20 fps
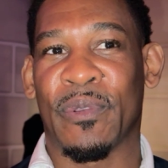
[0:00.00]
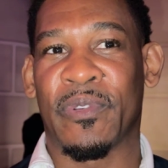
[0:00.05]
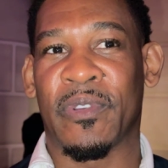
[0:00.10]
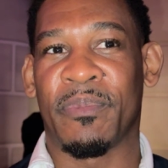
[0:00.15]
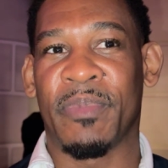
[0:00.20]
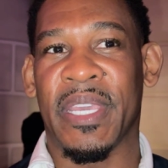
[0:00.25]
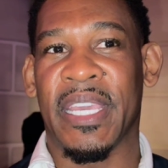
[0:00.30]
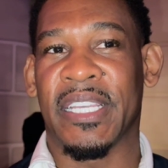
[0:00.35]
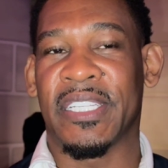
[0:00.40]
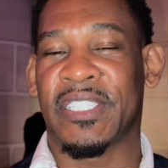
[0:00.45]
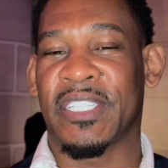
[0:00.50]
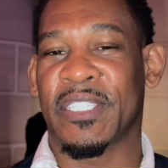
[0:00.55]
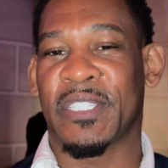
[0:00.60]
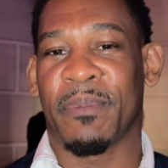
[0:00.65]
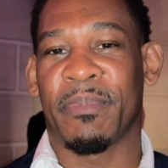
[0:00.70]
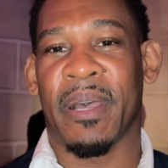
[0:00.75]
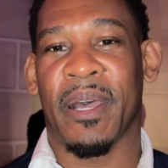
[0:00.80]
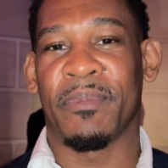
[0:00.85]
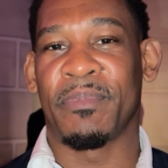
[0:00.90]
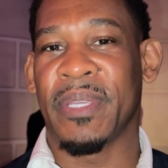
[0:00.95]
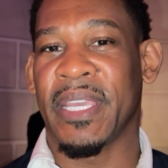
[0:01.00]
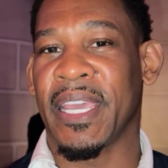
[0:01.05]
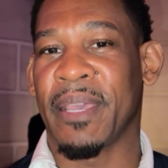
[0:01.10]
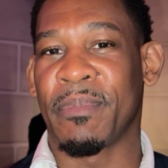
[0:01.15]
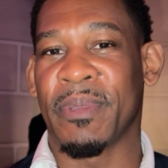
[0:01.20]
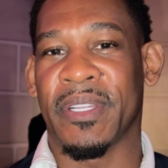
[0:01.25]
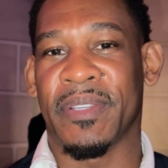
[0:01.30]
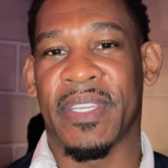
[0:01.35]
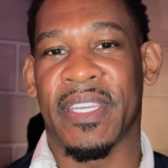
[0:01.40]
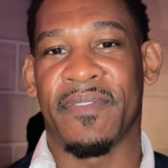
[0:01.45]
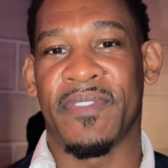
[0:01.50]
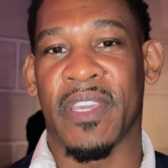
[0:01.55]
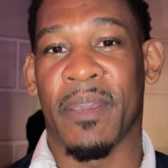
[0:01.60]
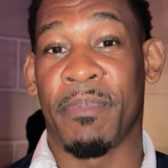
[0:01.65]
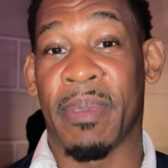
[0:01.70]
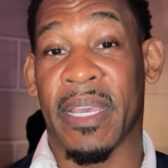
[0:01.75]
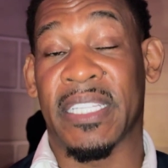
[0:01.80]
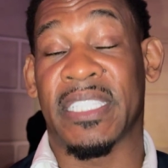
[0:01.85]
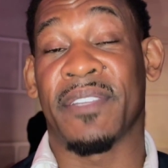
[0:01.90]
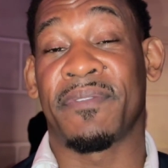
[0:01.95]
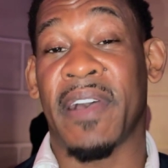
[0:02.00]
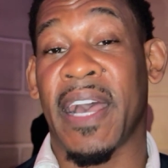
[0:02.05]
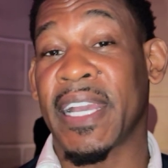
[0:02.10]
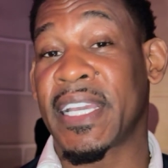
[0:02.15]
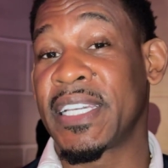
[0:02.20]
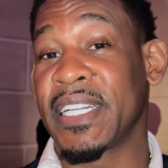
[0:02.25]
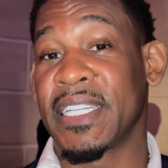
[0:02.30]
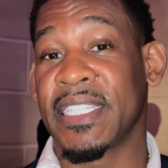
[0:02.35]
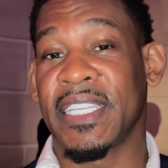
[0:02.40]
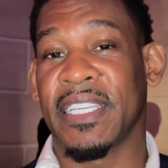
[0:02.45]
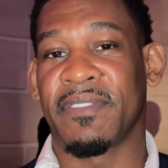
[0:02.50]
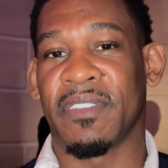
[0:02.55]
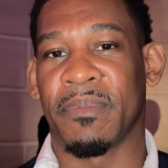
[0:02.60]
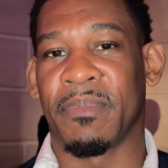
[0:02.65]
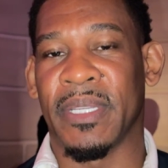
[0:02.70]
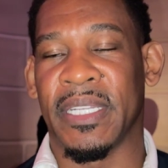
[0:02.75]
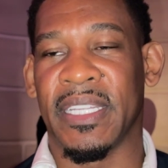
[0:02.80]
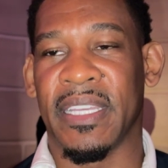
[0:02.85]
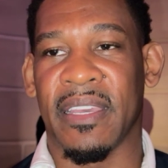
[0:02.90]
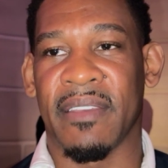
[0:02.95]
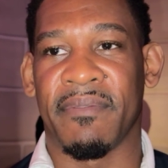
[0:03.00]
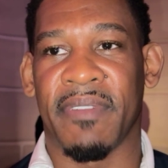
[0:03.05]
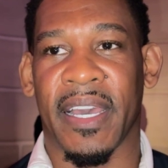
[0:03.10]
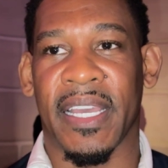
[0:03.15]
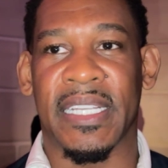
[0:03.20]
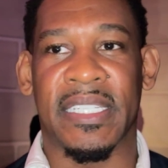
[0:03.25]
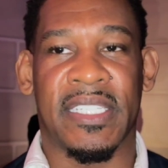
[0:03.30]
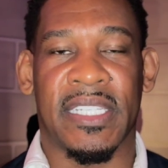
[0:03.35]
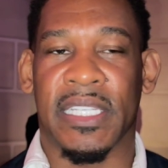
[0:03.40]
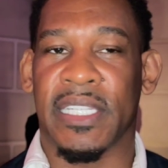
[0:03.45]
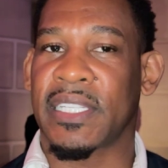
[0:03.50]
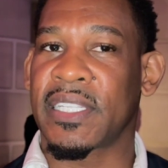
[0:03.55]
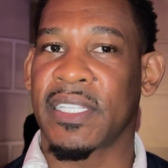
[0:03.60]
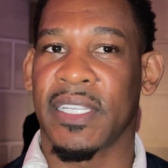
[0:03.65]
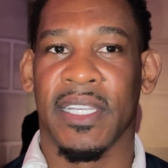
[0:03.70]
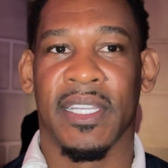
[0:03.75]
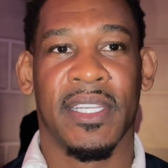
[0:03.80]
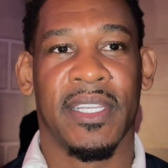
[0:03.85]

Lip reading: for me, it's just about being able to give you a best. If I could give him any advice, just,